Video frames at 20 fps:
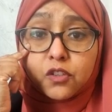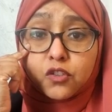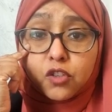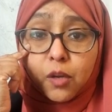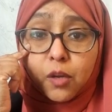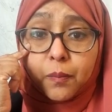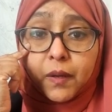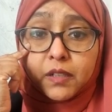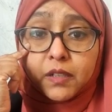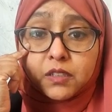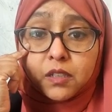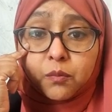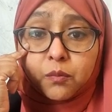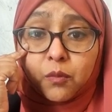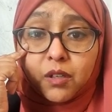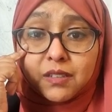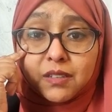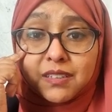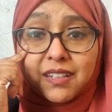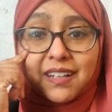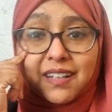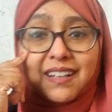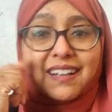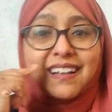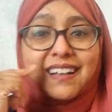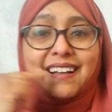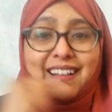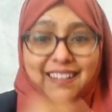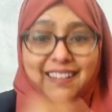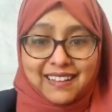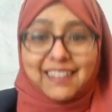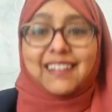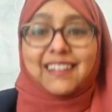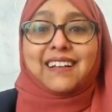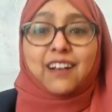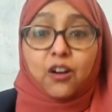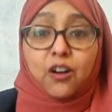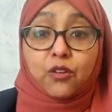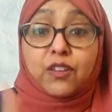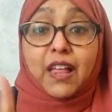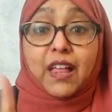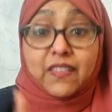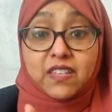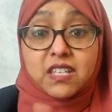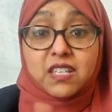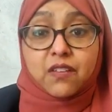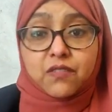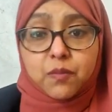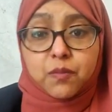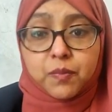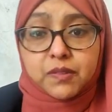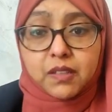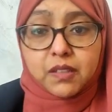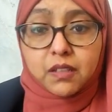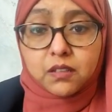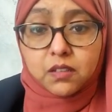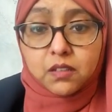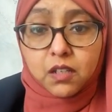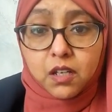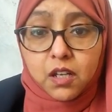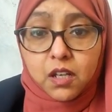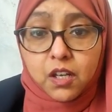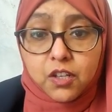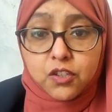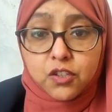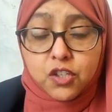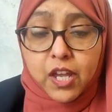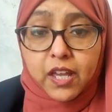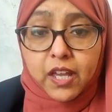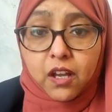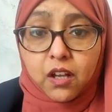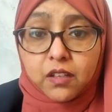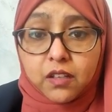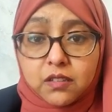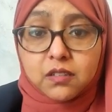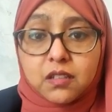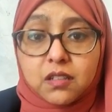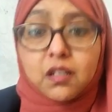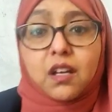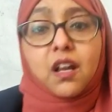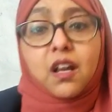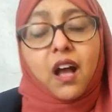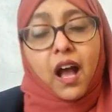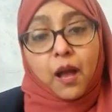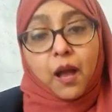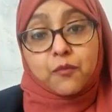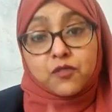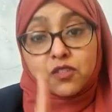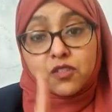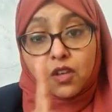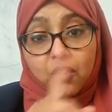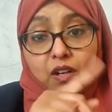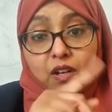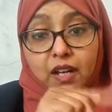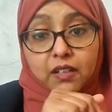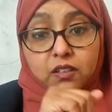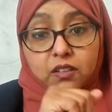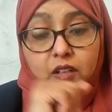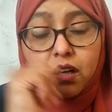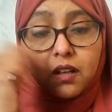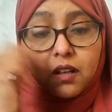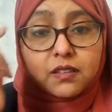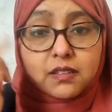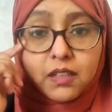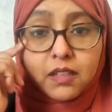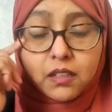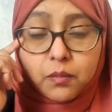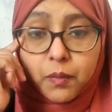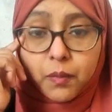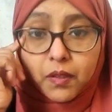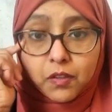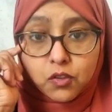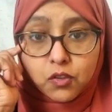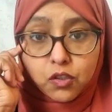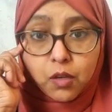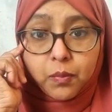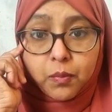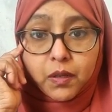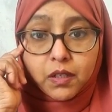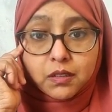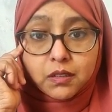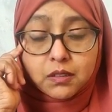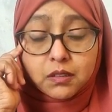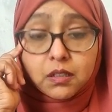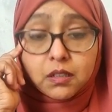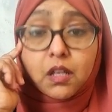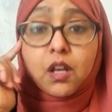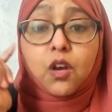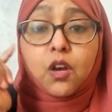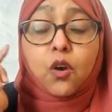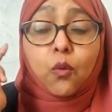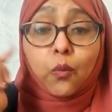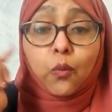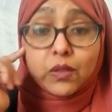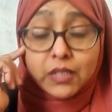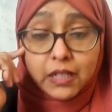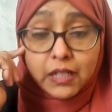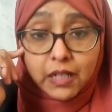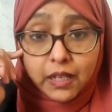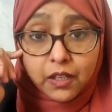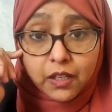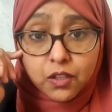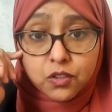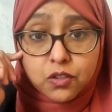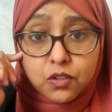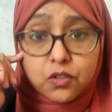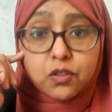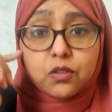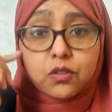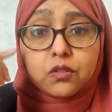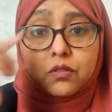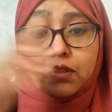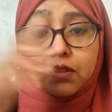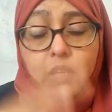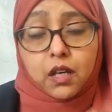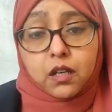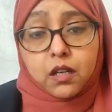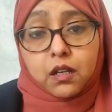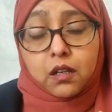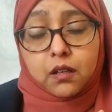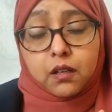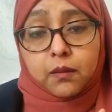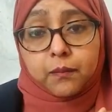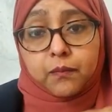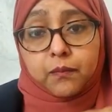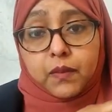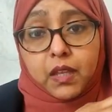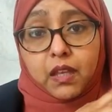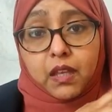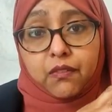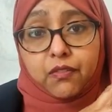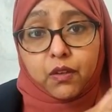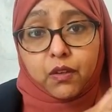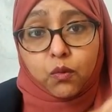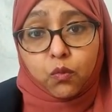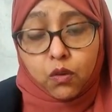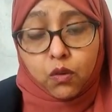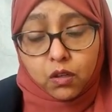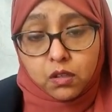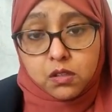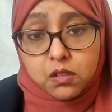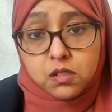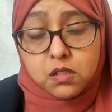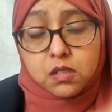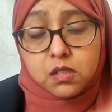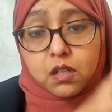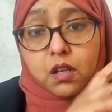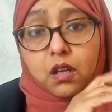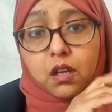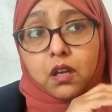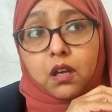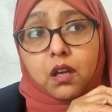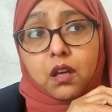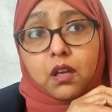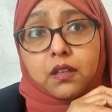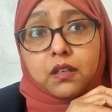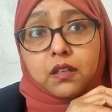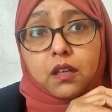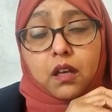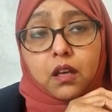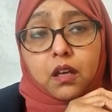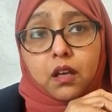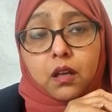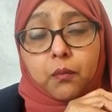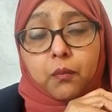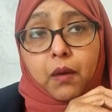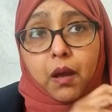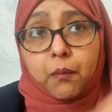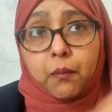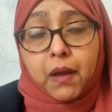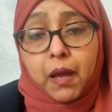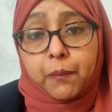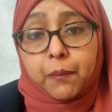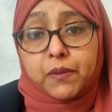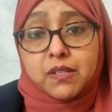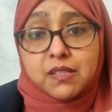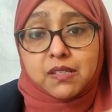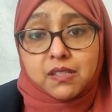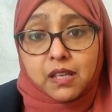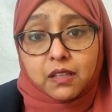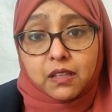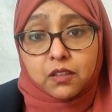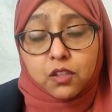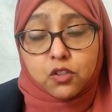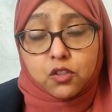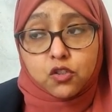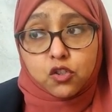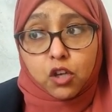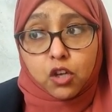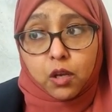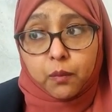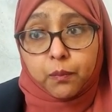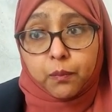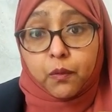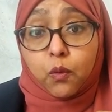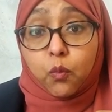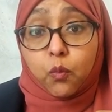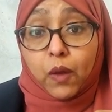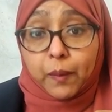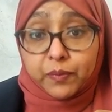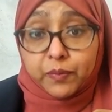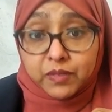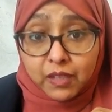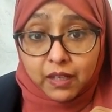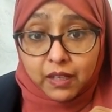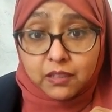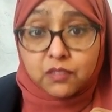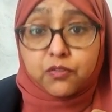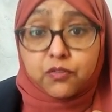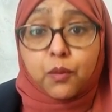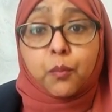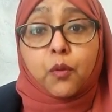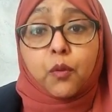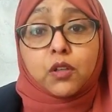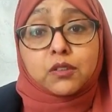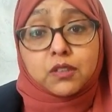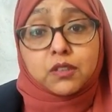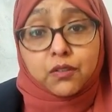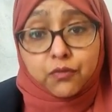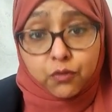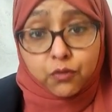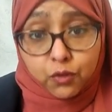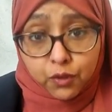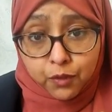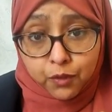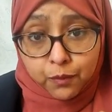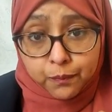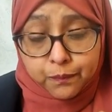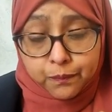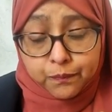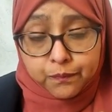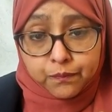the job hunt in Malta? Haha. Oh, and the 70%. Jay asked, I'm so glad you asked that about the job hunt. What I'd like you to do, if you want, I'm happy to send the job websites for Malta for you.